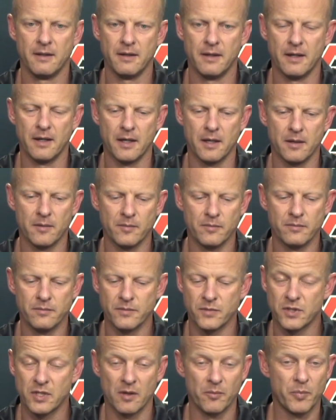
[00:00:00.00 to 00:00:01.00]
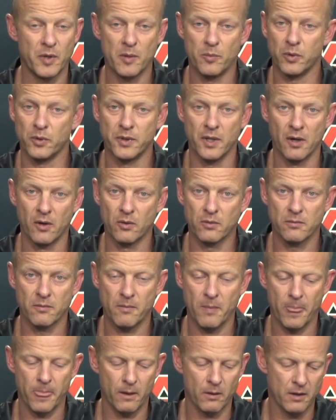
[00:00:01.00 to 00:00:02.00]
Um, some people don't
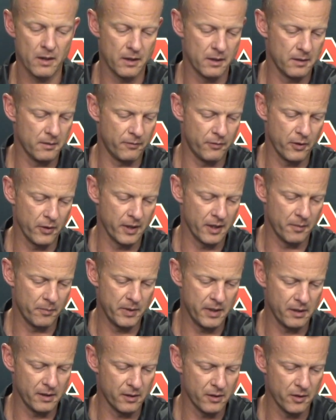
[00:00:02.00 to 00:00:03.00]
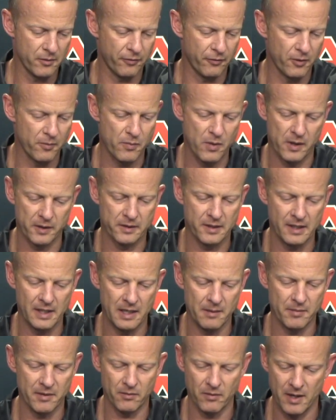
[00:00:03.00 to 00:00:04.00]
uh, if you're going to be a good football
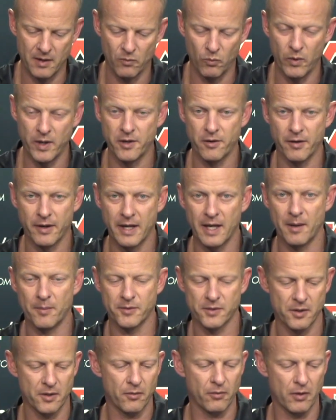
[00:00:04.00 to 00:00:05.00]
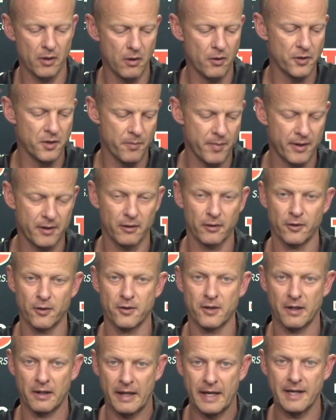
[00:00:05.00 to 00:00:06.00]
team and, and, win your games on the road, you better learn
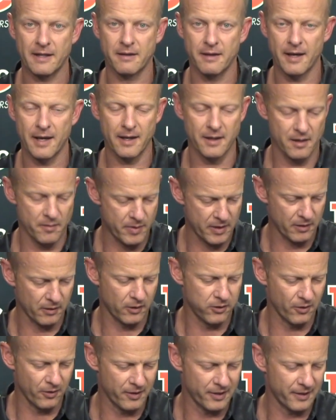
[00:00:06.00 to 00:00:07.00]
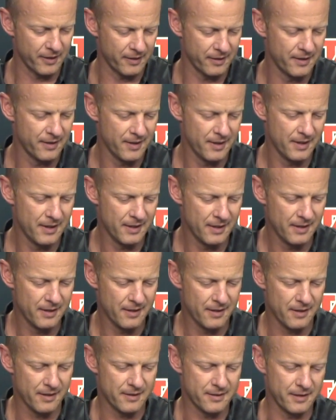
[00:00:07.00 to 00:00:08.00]
to like that. You better learn to
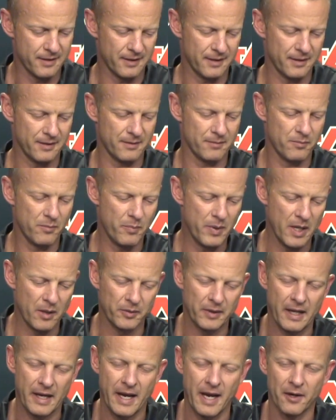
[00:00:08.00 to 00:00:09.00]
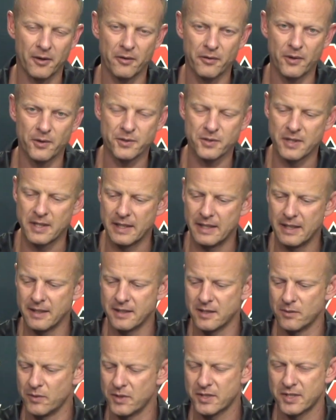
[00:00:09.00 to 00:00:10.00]
to be able to handle those things.
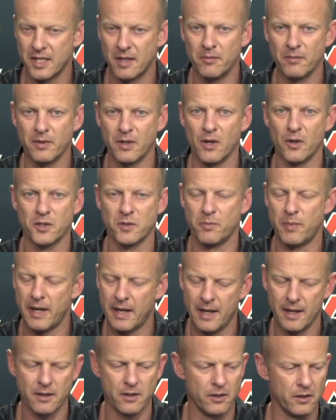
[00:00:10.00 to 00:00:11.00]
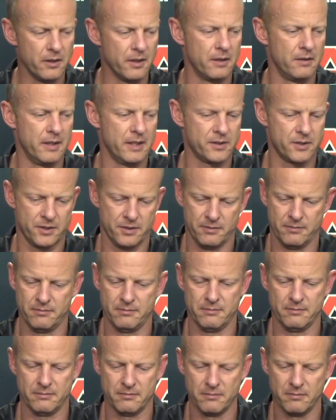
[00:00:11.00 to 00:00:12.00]
And when something goes bad, good. Let's
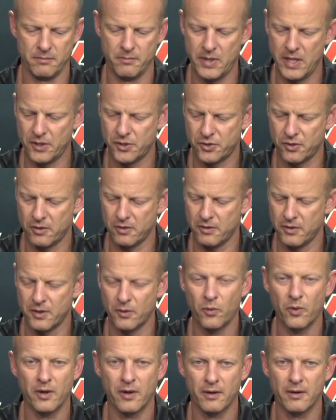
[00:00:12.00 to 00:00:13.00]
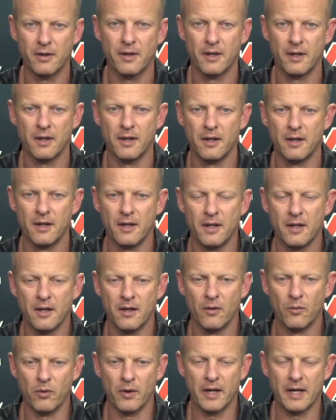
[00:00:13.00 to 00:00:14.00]
make sure that we're
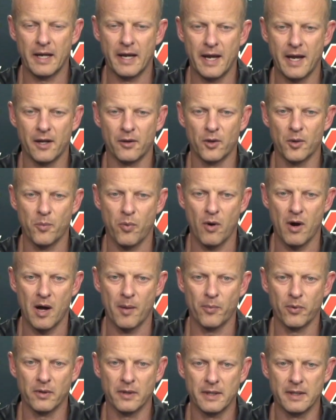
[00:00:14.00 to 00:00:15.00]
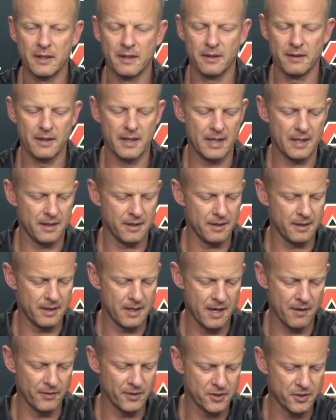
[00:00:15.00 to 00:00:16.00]
we're going to handle it properly, and and uh,
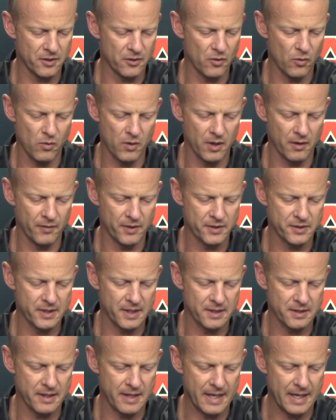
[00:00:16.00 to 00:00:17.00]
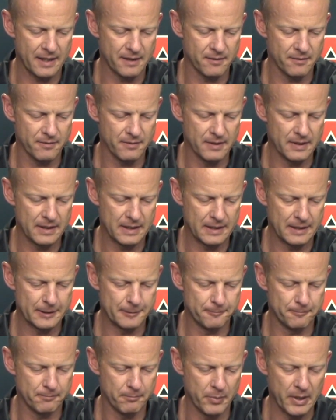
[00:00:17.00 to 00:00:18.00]
every single one of us does that. Uh,
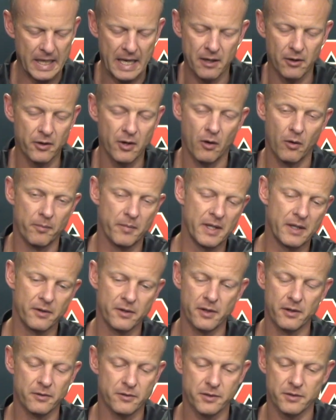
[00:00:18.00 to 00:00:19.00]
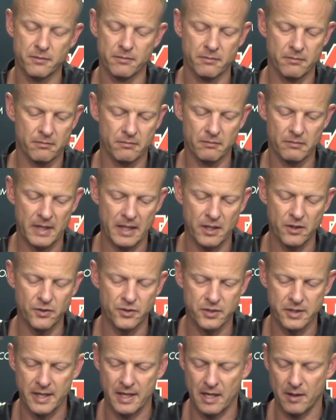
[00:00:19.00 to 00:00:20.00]
but I don't know. There, there's like you said.